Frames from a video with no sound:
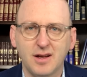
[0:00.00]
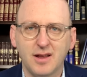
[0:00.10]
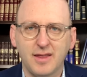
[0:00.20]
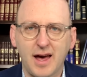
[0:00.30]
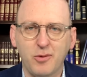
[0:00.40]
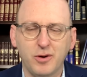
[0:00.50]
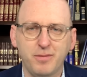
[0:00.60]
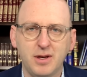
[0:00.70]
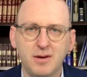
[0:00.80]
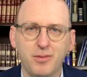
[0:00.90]
that would
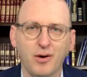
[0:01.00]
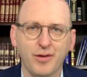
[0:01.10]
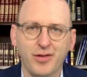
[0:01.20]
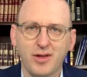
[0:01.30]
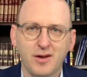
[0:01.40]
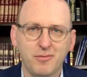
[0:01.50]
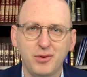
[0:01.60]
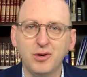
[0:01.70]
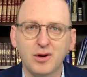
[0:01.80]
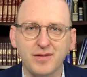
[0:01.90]
be both
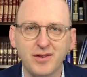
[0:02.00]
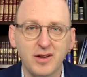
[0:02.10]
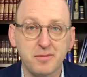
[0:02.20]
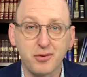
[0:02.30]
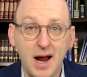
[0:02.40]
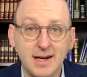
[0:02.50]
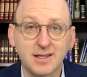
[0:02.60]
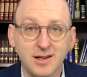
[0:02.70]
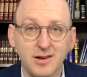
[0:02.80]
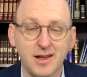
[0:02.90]
beautiful and
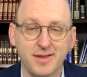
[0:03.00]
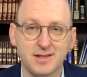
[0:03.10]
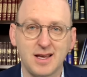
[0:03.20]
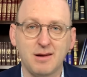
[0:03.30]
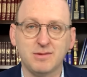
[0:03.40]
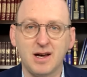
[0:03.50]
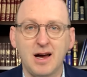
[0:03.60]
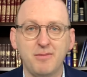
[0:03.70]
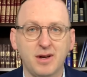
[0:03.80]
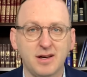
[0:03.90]
practical at the same
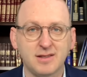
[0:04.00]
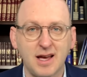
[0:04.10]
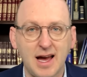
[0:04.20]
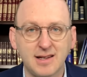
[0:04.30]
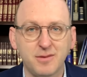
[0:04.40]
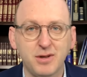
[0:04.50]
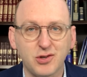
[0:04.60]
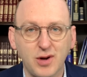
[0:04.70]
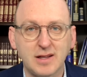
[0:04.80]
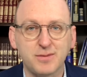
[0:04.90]
time because it had to be
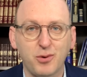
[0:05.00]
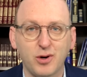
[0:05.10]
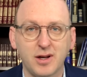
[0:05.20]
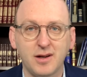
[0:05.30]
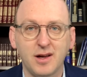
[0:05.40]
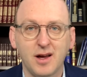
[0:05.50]
transported